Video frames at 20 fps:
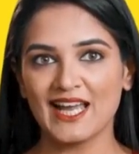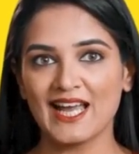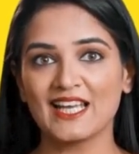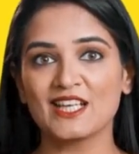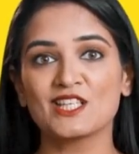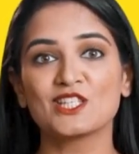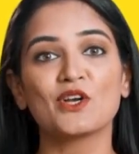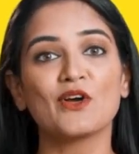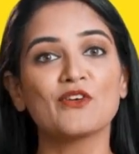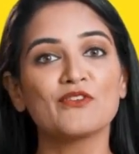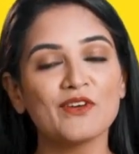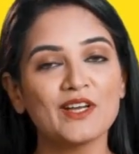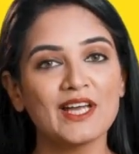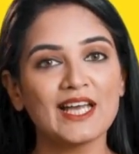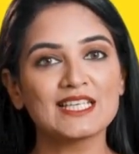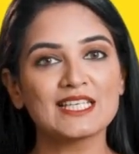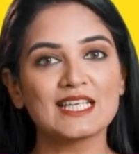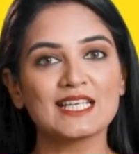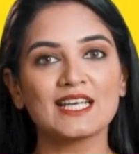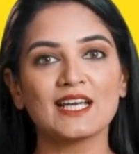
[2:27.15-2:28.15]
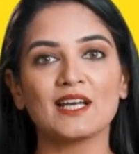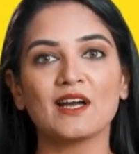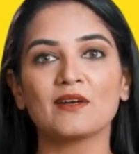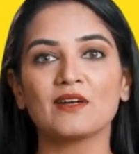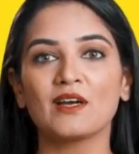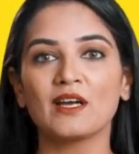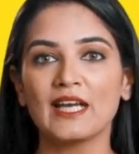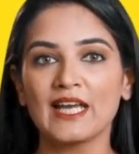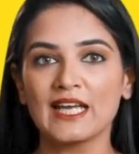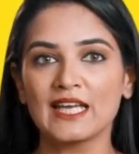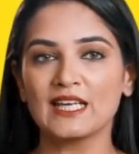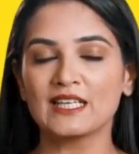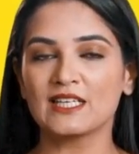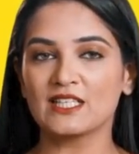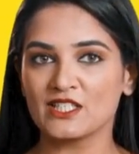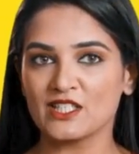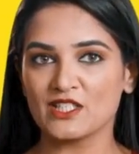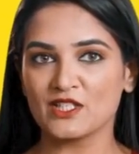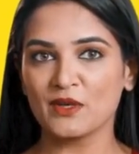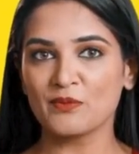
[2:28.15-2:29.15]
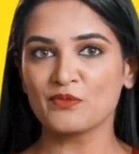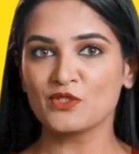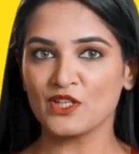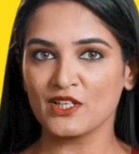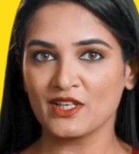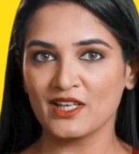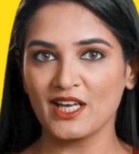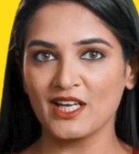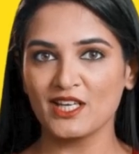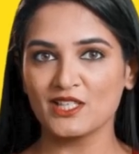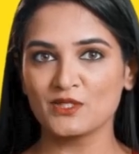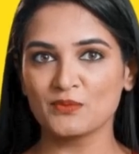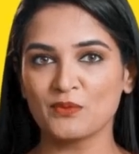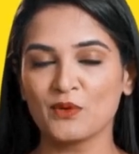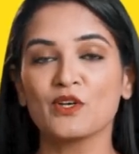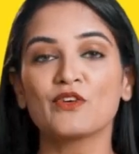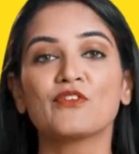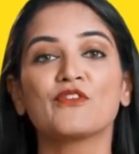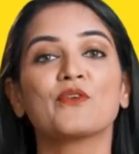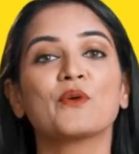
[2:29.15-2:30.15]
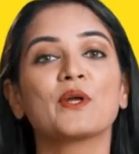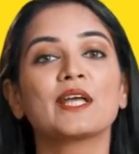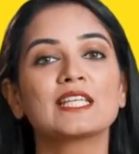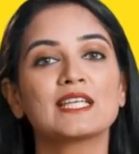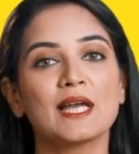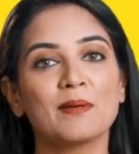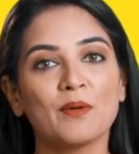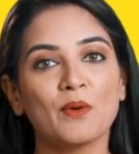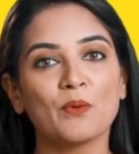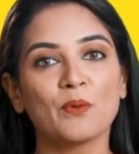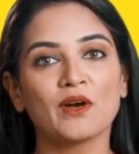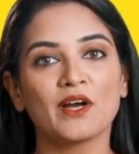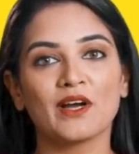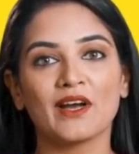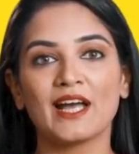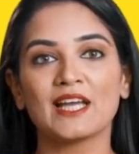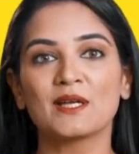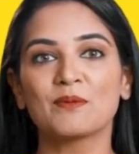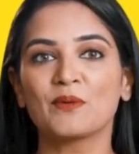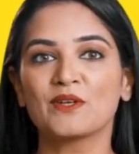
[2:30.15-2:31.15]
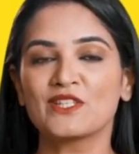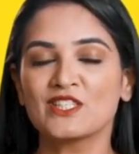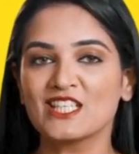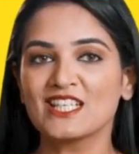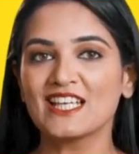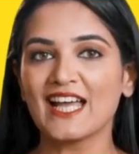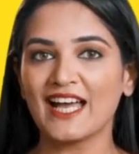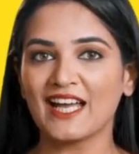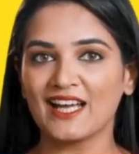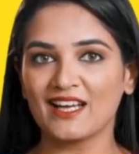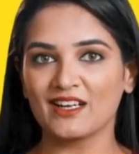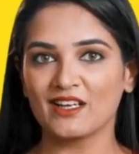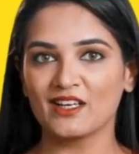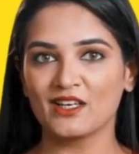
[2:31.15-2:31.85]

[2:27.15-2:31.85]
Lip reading: and don't forget to click on the link in the description to book a free demo with our experts today.